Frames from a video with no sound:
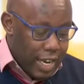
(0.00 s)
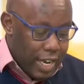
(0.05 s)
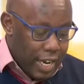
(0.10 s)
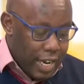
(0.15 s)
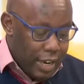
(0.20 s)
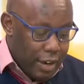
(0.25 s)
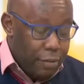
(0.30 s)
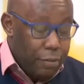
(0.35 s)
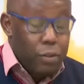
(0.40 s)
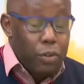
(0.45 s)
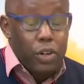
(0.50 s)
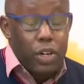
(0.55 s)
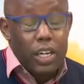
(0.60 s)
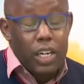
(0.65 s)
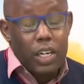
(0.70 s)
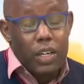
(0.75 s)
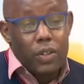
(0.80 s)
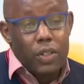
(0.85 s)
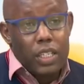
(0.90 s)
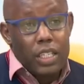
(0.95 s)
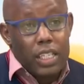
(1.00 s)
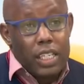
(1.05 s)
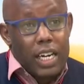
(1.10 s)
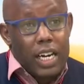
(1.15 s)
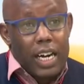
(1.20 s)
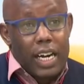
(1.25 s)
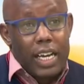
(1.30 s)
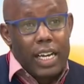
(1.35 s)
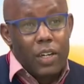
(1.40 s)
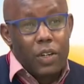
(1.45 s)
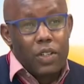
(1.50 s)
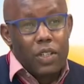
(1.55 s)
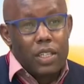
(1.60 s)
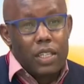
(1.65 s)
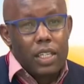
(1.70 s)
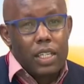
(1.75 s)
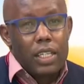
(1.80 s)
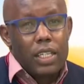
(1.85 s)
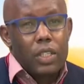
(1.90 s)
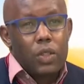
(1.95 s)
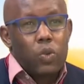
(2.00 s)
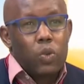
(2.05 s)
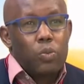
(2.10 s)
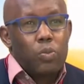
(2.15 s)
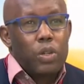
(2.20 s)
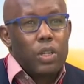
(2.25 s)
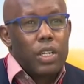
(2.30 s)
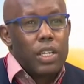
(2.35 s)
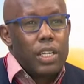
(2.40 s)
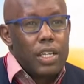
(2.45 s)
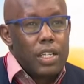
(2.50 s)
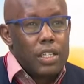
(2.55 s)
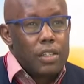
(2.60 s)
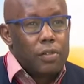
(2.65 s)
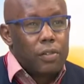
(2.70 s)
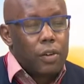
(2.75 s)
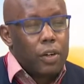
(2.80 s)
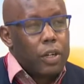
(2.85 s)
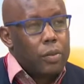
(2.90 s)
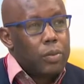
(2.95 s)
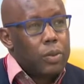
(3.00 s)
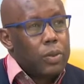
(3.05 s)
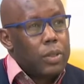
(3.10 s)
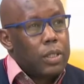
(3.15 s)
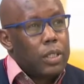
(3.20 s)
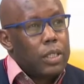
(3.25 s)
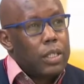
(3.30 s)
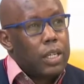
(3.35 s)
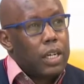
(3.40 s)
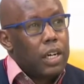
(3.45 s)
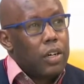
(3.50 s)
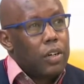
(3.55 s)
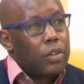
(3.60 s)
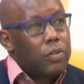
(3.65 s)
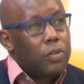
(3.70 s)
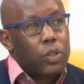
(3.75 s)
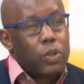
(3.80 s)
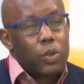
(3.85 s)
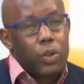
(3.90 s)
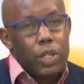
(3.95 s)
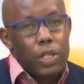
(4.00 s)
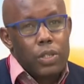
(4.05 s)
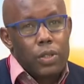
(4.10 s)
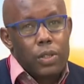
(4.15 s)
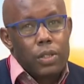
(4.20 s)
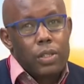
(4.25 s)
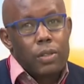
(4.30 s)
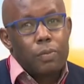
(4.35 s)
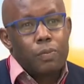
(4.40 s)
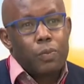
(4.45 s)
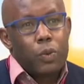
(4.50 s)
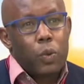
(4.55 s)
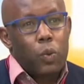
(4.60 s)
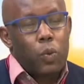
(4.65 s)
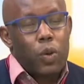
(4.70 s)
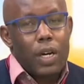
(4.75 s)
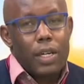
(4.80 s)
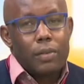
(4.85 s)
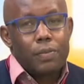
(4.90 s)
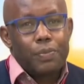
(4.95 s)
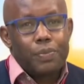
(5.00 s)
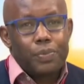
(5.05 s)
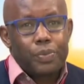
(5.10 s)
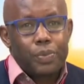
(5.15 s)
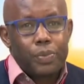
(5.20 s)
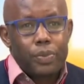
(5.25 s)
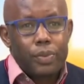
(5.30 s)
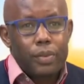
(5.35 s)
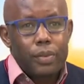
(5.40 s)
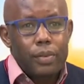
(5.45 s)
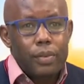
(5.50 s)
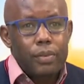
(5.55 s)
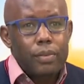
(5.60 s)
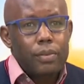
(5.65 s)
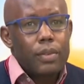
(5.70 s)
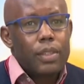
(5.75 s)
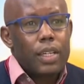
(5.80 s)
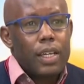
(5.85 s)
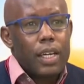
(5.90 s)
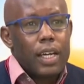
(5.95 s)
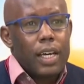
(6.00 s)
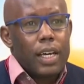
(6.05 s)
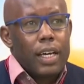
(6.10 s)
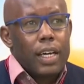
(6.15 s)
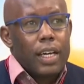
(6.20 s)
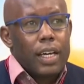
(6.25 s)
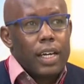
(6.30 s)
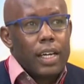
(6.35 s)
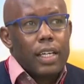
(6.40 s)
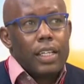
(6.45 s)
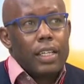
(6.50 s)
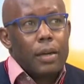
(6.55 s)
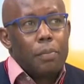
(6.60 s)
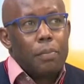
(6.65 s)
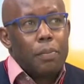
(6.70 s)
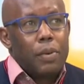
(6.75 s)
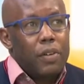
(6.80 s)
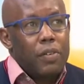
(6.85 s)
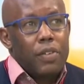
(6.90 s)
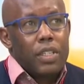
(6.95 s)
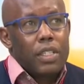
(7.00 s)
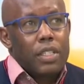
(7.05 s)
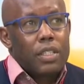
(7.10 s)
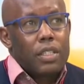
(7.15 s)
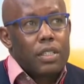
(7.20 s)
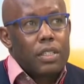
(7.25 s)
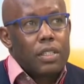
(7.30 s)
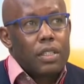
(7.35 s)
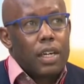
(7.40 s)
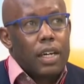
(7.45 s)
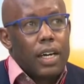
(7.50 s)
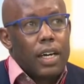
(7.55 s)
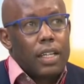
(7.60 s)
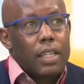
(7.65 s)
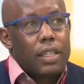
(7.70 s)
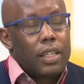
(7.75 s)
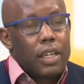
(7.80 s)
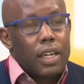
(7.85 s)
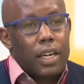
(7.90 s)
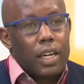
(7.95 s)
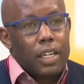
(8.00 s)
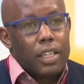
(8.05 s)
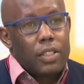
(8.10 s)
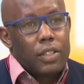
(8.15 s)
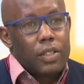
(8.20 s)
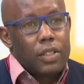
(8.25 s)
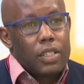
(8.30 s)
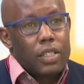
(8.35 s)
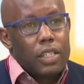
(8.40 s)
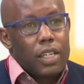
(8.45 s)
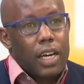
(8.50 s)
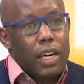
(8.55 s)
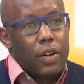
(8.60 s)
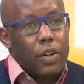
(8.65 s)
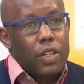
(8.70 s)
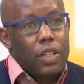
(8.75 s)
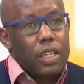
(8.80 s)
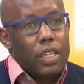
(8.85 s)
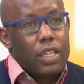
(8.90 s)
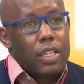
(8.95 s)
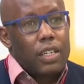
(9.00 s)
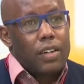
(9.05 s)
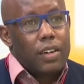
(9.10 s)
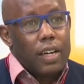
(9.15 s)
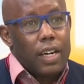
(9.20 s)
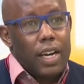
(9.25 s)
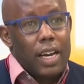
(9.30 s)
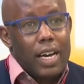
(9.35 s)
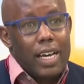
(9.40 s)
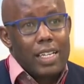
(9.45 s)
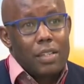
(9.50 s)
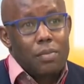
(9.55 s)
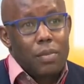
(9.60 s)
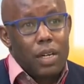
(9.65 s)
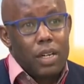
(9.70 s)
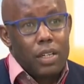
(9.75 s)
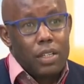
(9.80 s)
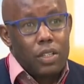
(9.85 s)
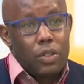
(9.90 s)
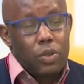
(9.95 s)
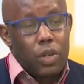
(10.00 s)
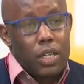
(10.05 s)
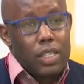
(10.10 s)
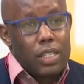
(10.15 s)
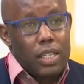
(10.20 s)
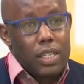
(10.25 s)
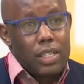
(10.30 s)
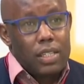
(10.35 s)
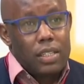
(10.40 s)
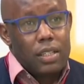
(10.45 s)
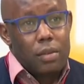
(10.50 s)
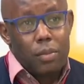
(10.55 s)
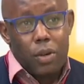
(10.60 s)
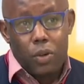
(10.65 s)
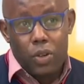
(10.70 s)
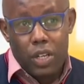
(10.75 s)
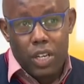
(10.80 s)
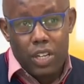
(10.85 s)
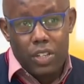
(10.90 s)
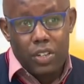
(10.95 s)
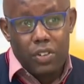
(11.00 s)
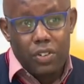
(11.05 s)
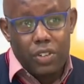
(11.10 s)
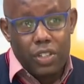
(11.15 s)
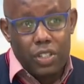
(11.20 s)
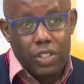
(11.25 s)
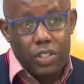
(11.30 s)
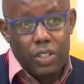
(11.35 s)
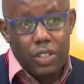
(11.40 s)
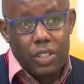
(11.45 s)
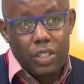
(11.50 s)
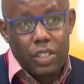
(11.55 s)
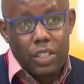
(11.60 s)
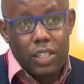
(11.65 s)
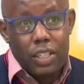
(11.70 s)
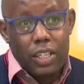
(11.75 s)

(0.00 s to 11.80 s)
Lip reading: for Raila Odinga. And I don't think it would be easy for him to cede ground for two reasons. One, in the previous 3 elections, I don't think Raila has managed to access the Mount Kenya region